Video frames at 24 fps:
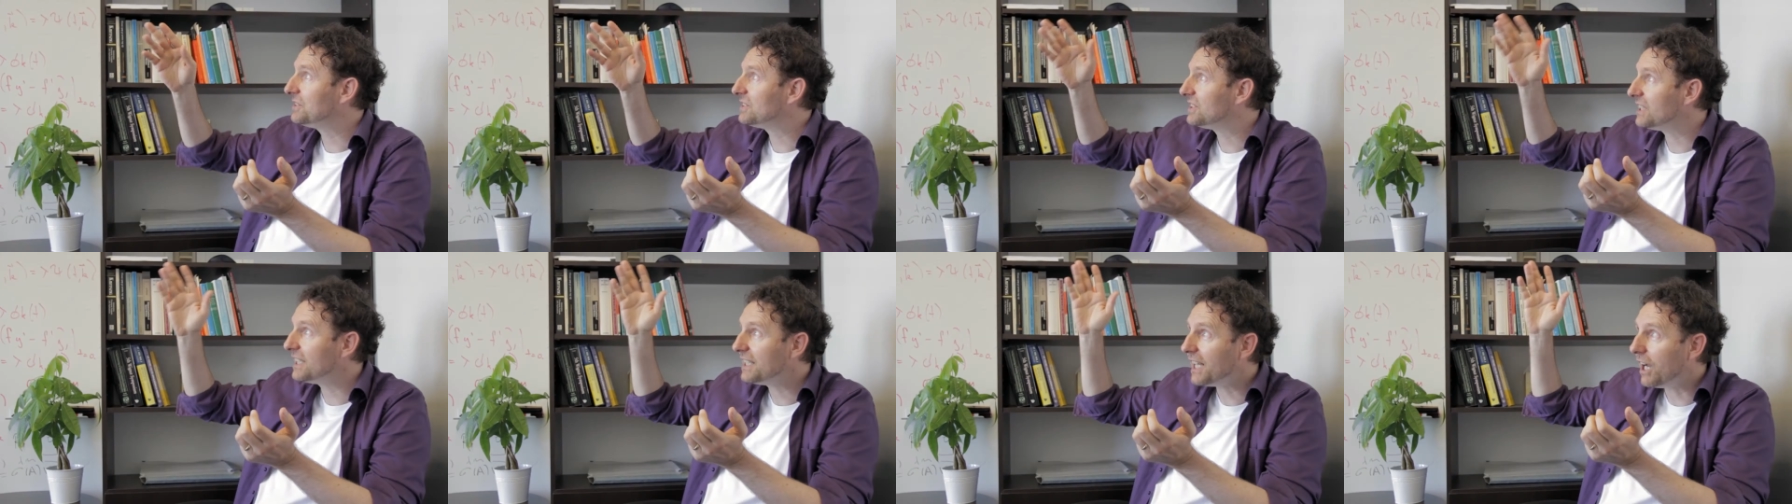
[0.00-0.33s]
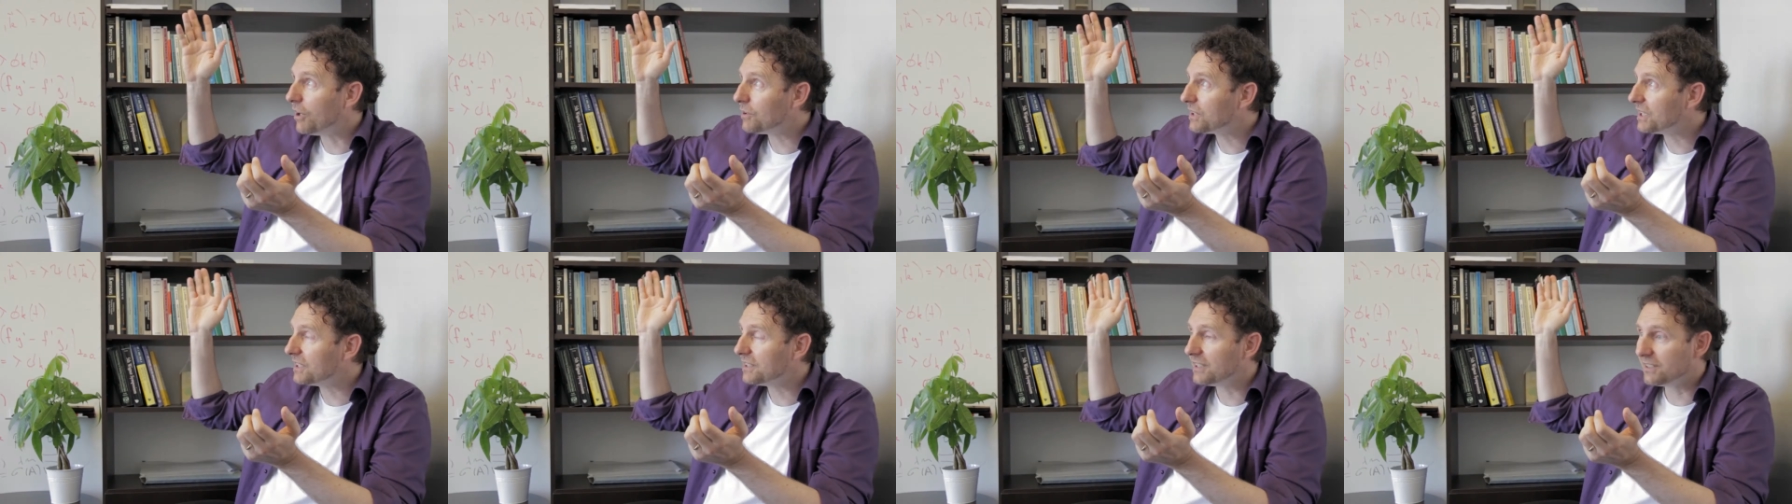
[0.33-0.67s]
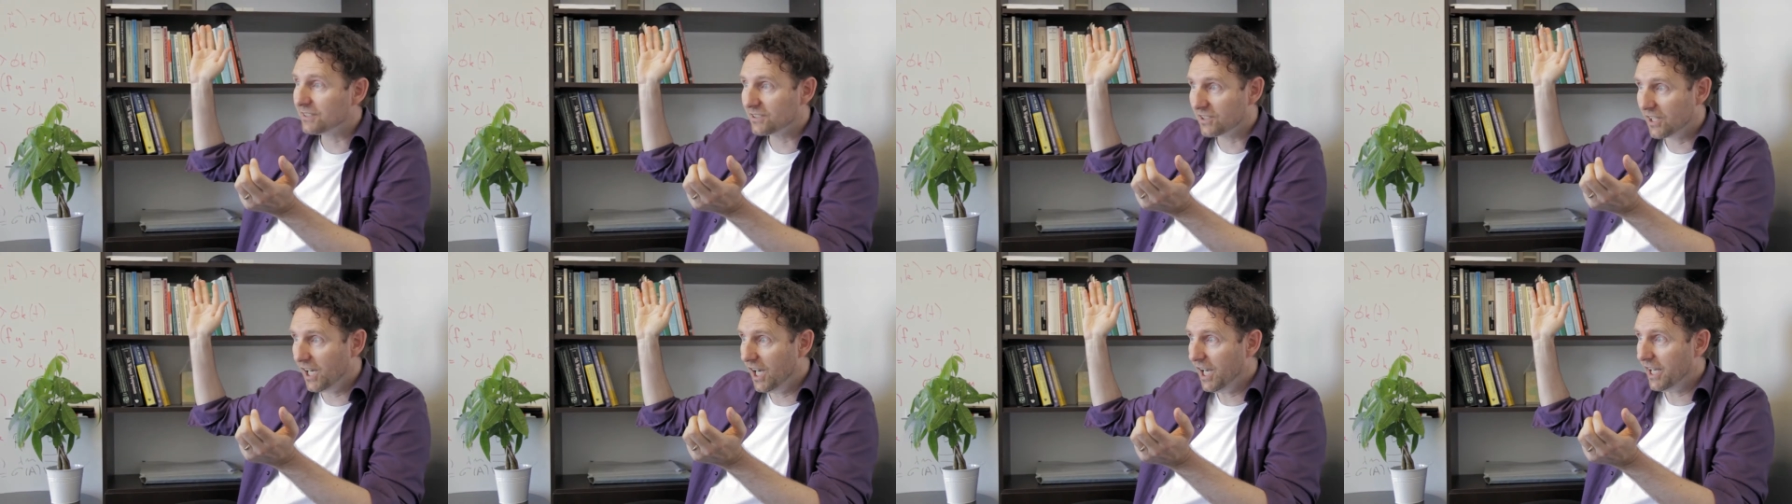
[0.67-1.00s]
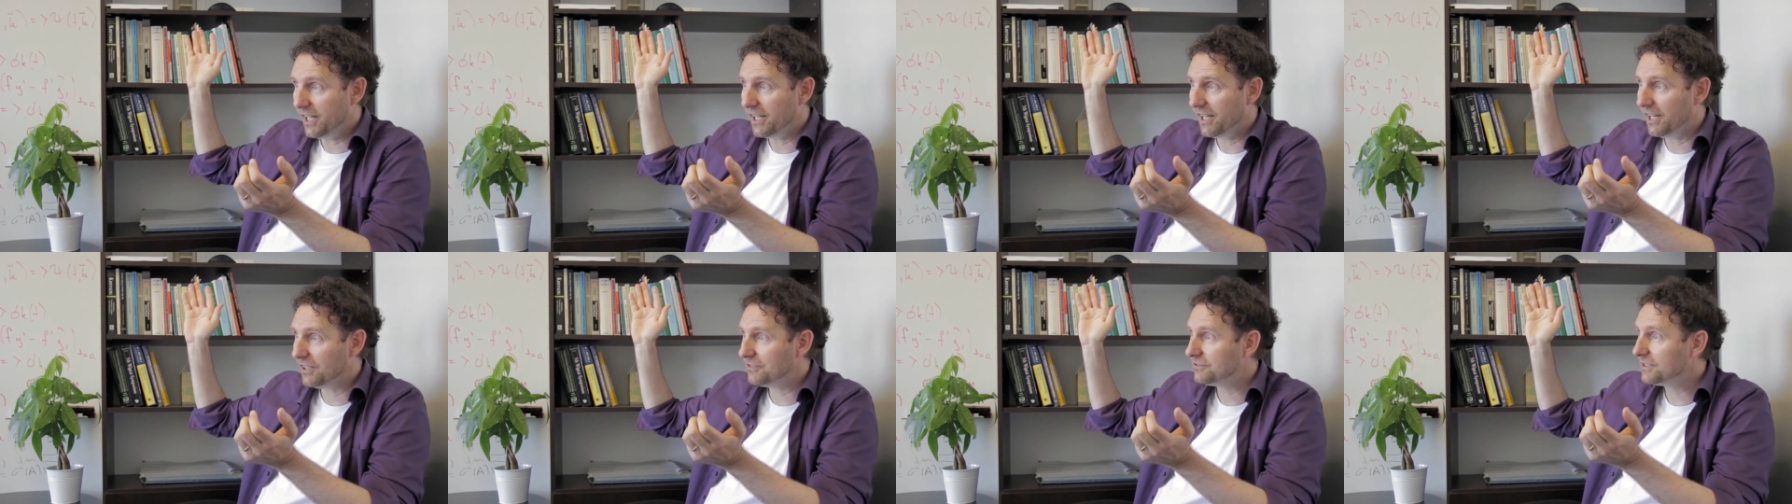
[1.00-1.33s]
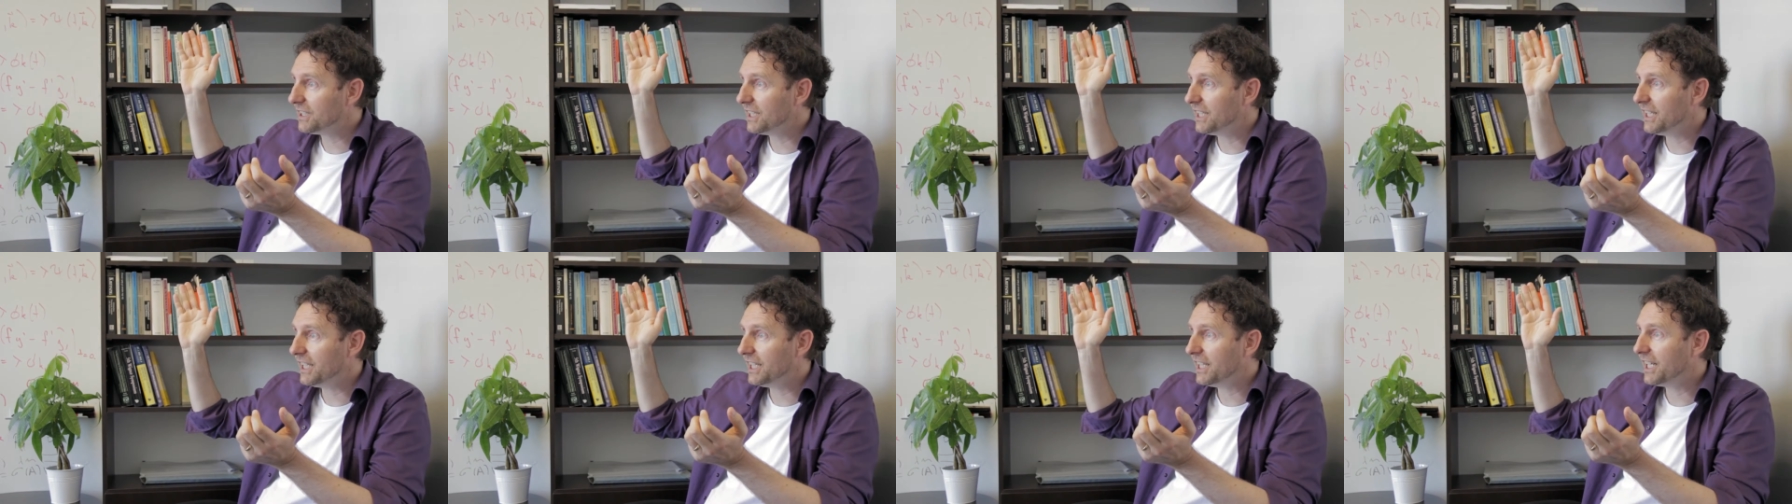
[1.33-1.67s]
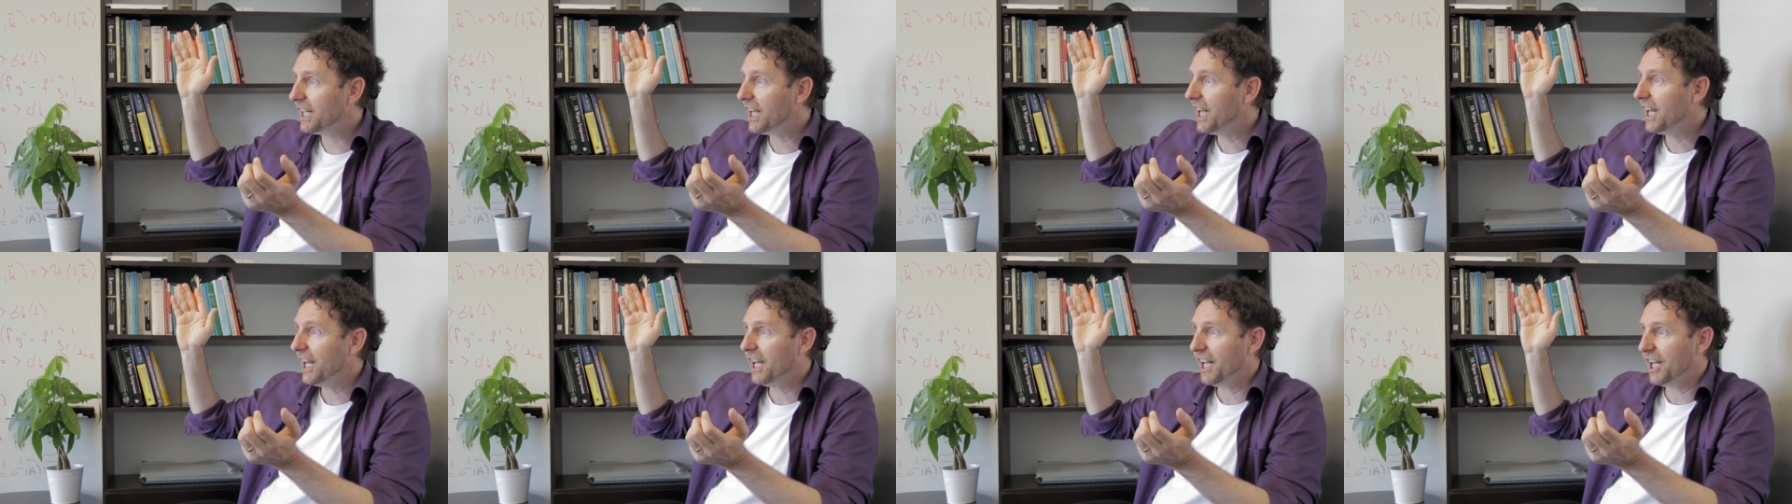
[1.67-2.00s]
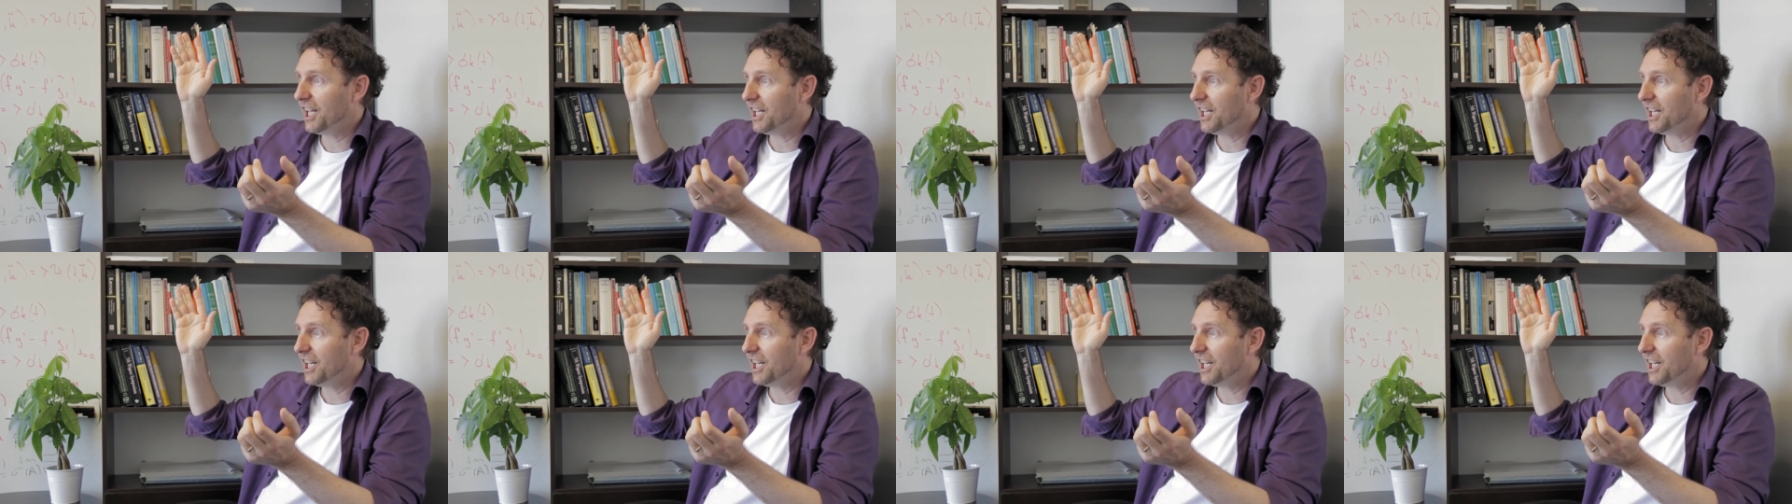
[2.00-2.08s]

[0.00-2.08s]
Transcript: you see out in the sky are really